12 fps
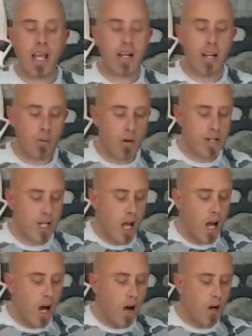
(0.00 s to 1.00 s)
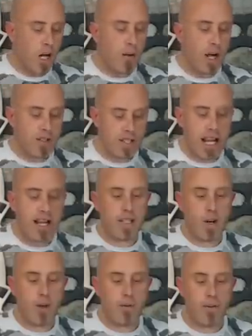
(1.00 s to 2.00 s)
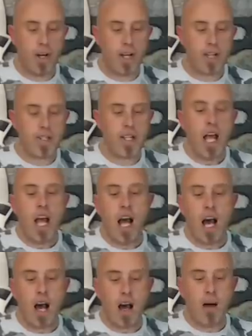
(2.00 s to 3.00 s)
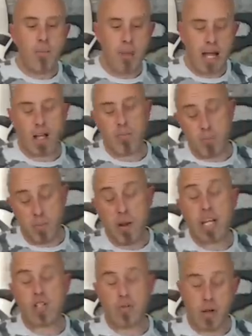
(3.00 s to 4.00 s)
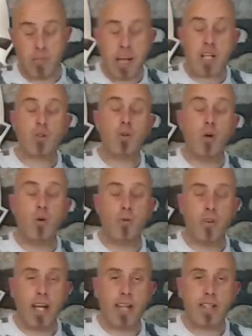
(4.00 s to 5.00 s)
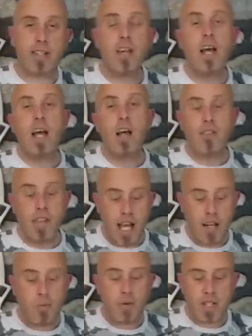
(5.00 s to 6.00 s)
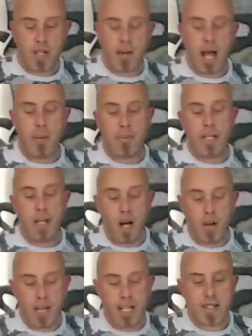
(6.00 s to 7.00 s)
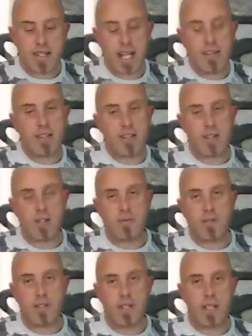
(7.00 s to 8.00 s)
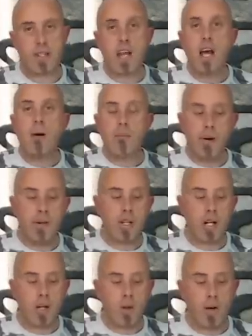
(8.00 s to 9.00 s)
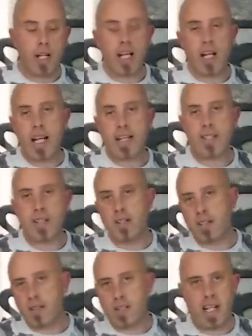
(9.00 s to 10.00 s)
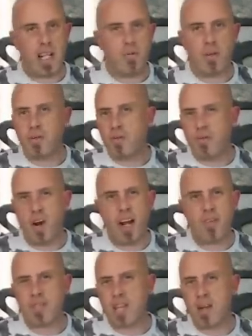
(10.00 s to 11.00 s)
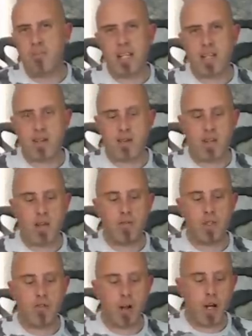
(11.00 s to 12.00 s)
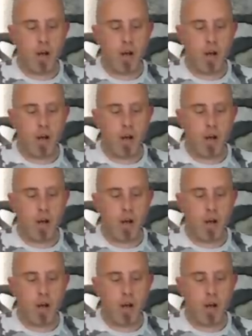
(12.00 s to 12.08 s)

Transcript: In other words, I'll glue it, I'll sand it off first, make sure it all fits, then once I'm happy, I'll then sand the surfaces, put the glue on it, let it, leave it 5-10 minutes or so to dry